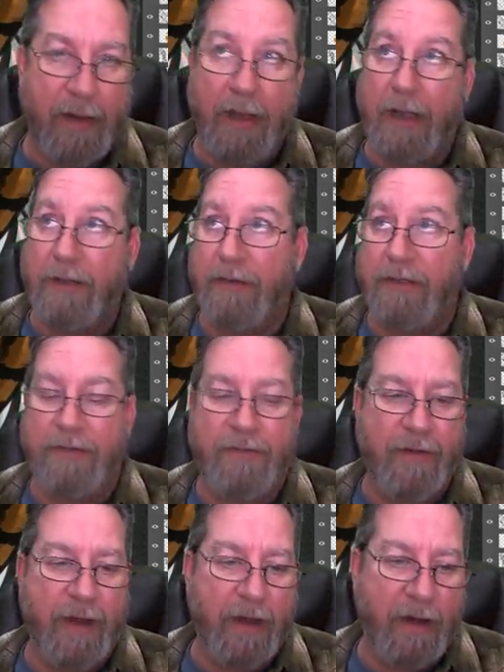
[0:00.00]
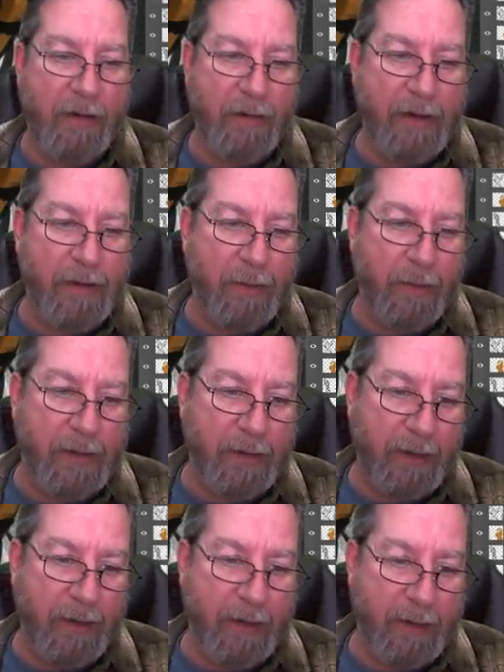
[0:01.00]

I do this very quickly.